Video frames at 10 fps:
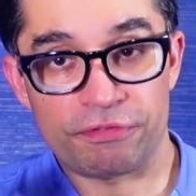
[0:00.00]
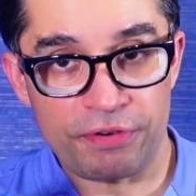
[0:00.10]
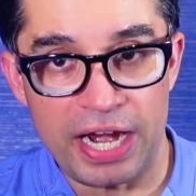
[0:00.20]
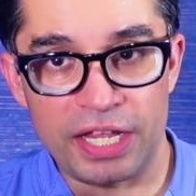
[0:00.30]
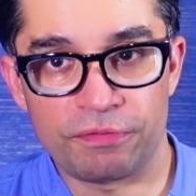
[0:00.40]

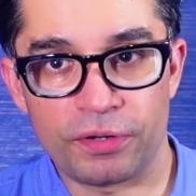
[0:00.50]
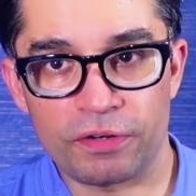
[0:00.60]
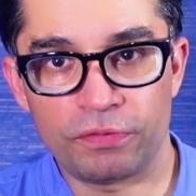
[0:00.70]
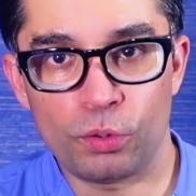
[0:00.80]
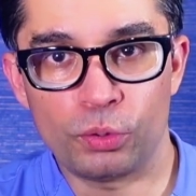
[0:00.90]
Friday
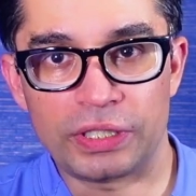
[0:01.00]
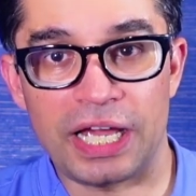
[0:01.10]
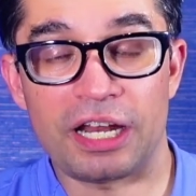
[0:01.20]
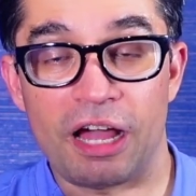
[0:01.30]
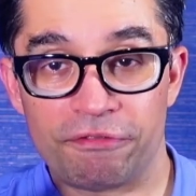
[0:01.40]
workflow
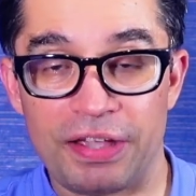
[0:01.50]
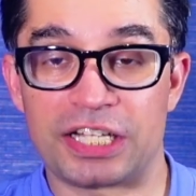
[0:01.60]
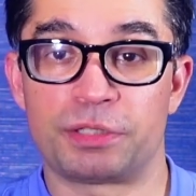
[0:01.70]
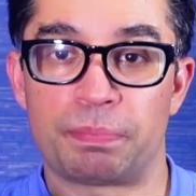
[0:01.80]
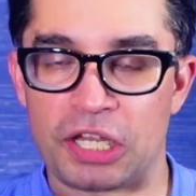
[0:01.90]
that
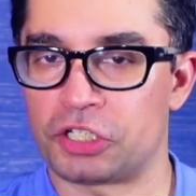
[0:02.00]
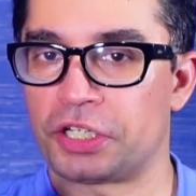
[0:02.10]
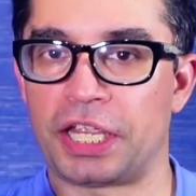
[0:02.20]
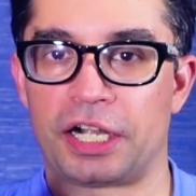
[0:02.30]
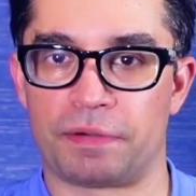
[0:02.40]
affects
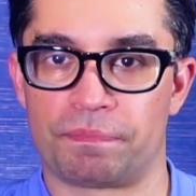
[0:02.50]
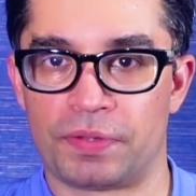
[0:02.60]
patient care.